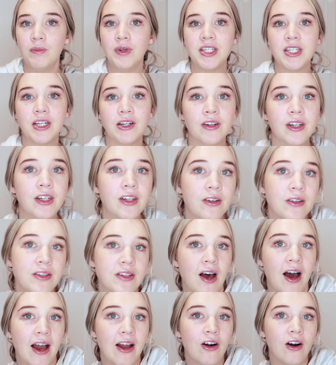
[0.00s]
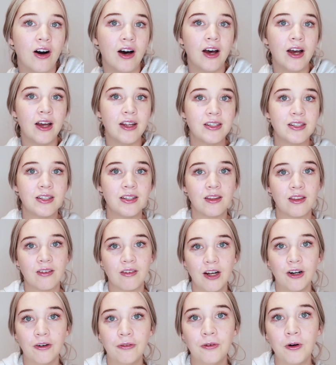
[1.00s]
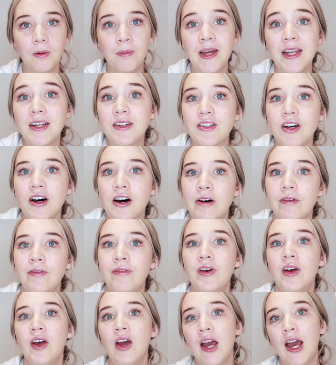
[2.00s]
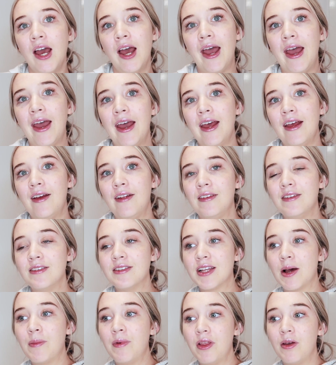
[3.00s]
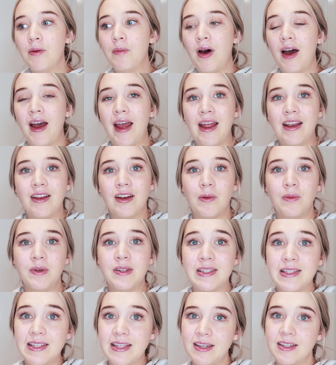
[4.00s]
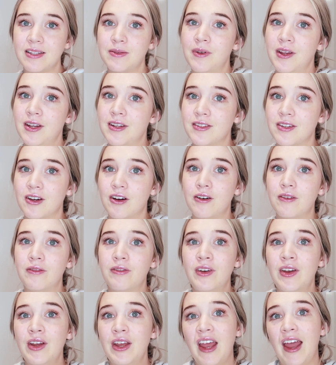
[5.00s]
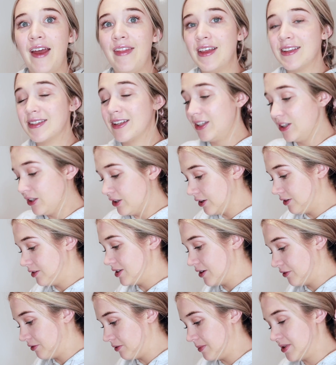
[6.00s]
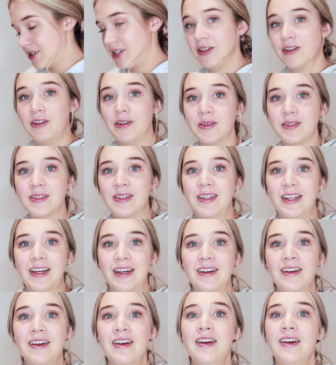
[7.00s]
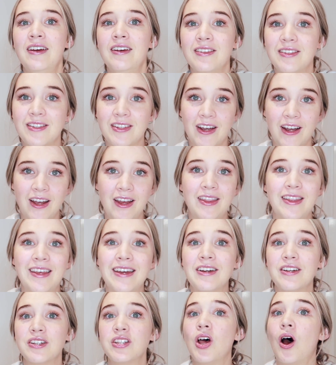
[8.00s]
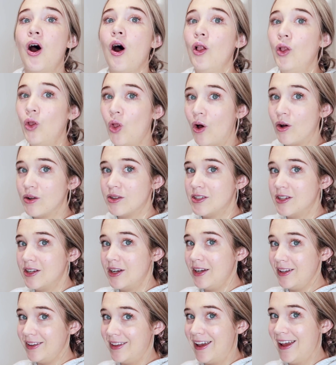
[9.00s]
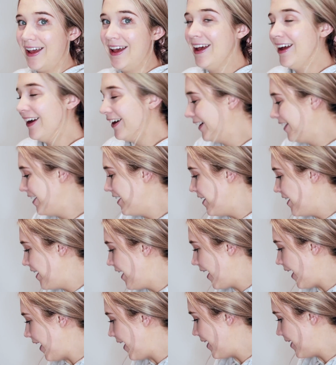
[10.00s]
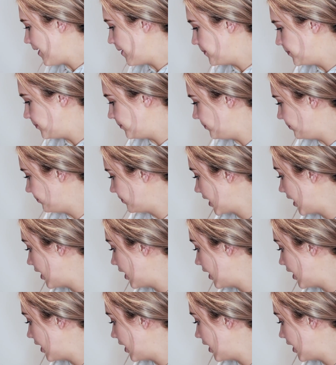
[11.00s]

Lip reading: materials I got 3 or 4 meters of, and some of them I ended up with 6 meters of, and there's a lot of different materials in there. So there's a lot in there. And